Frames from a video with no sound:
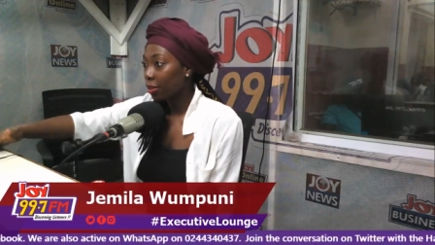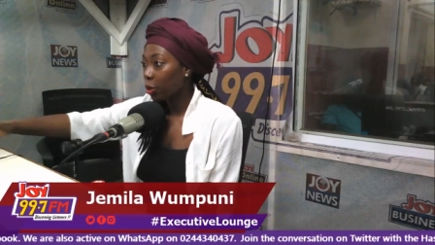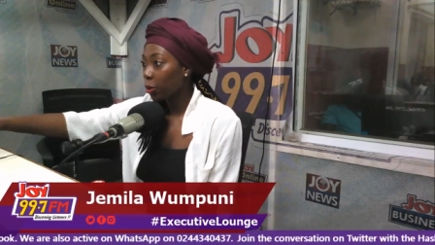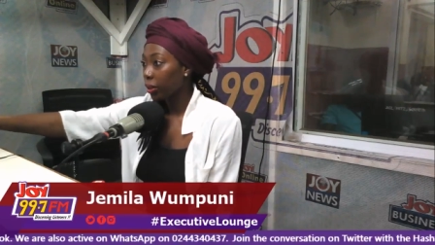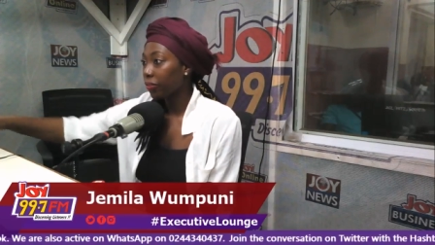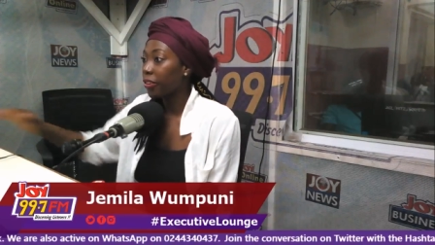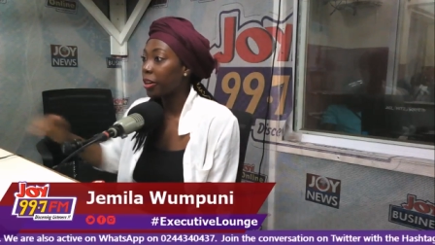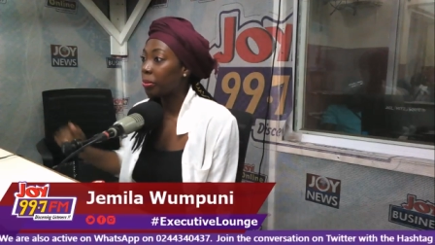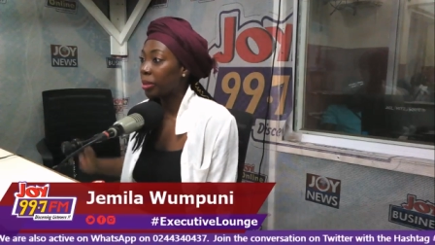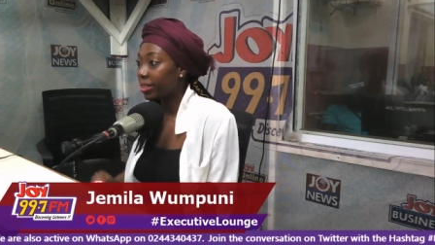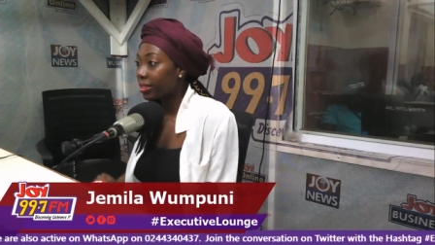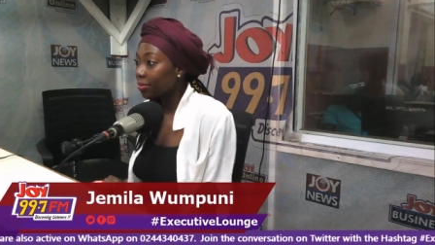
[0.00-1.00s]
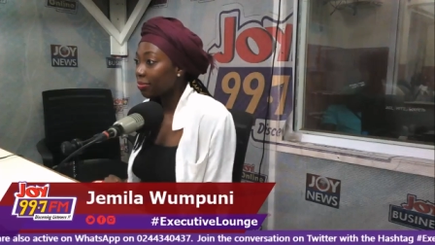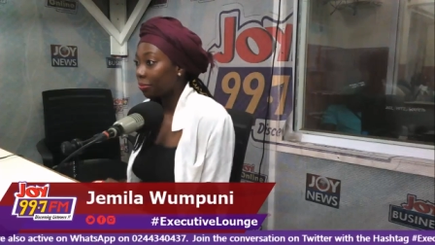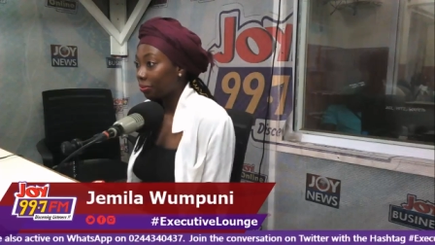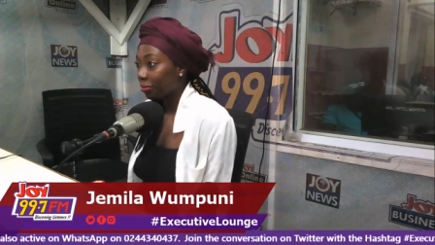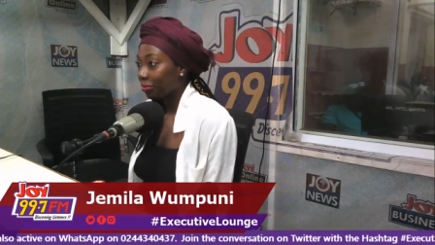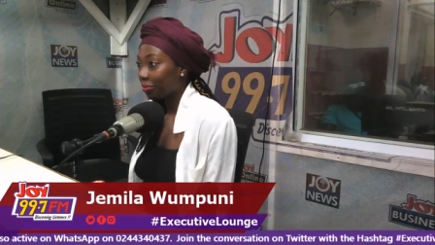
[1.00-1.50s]
Go and farm it.
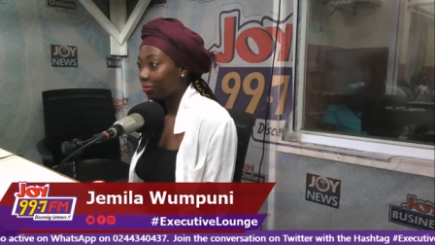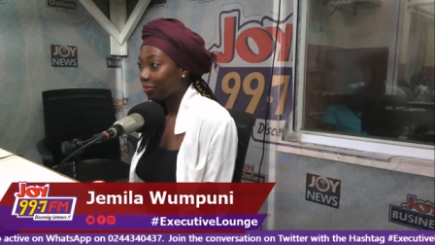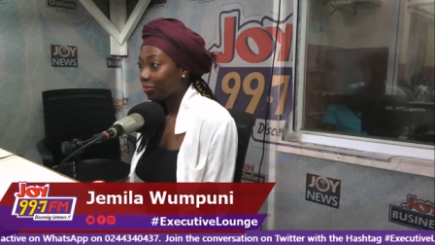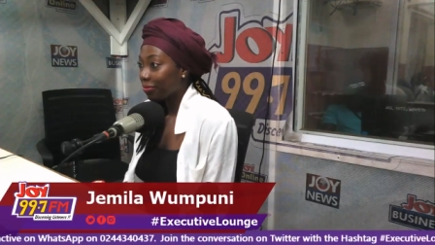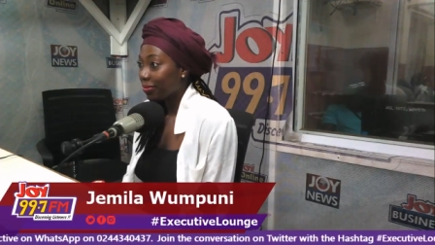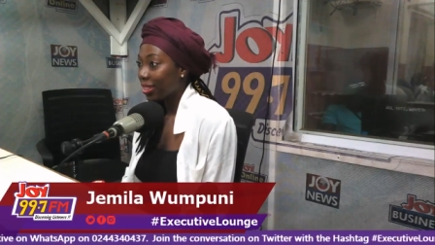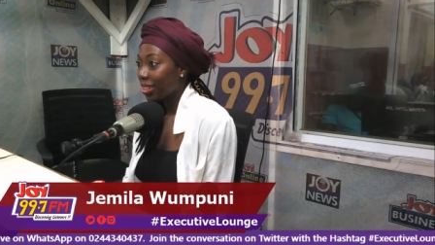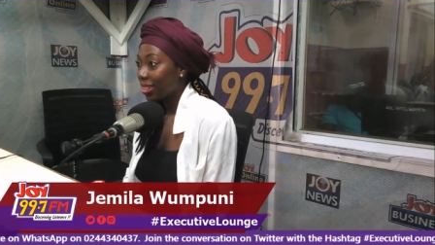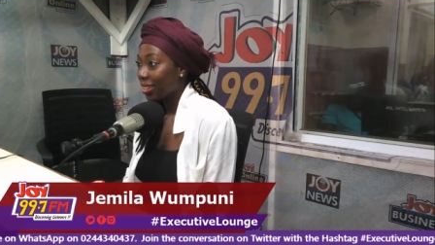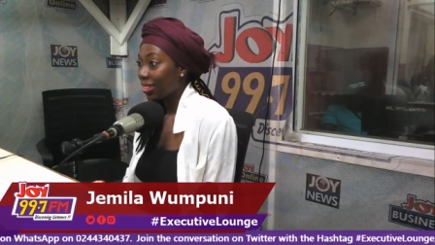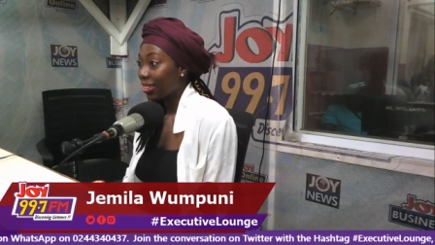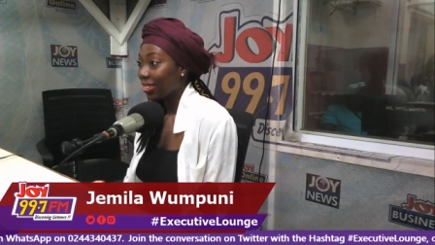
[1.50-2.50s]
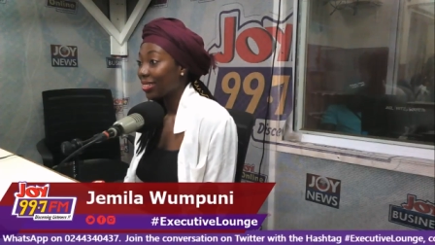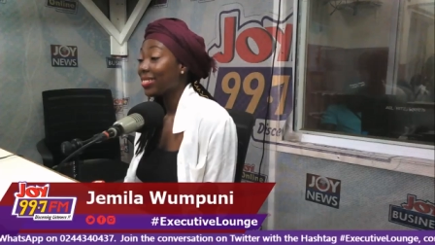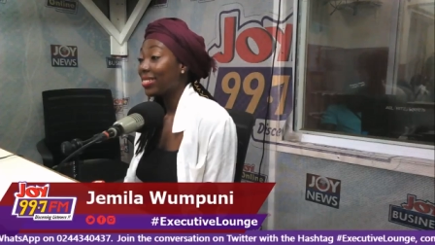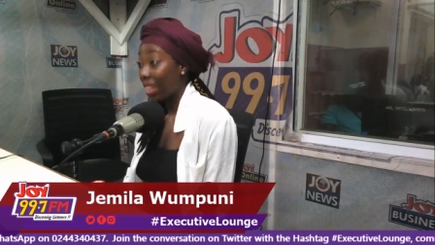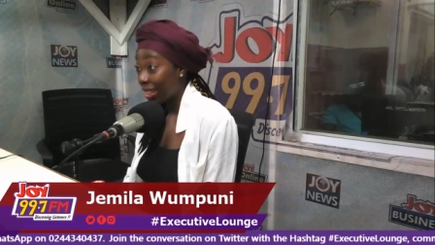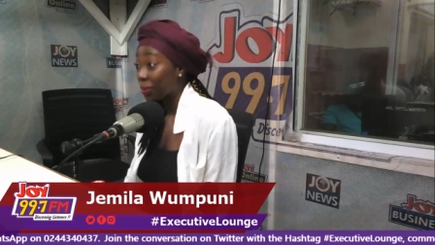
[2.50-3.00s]
Wow.
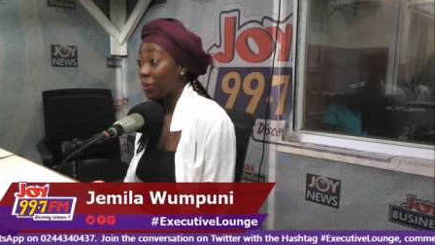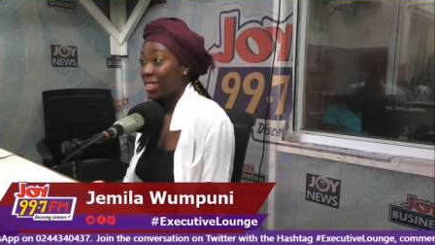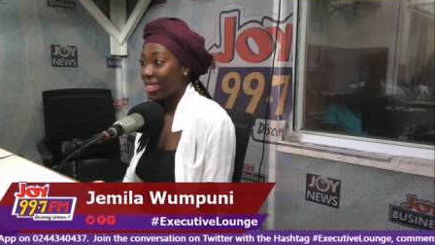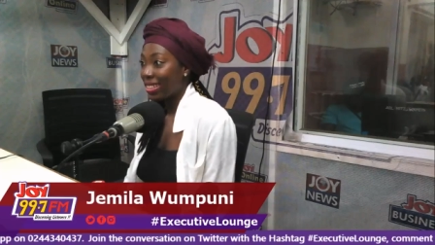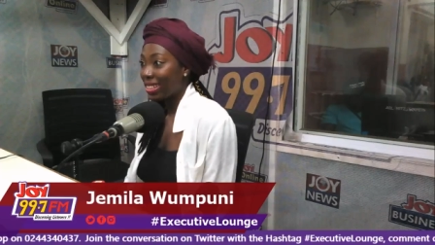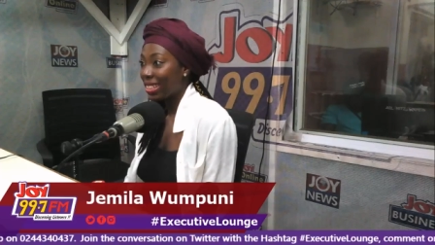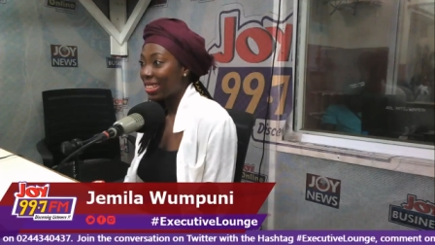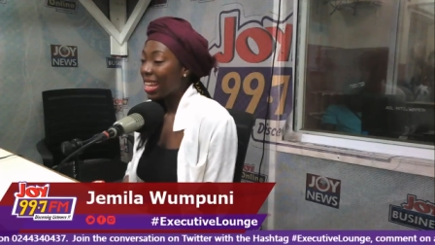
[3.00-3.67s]
That's what they did.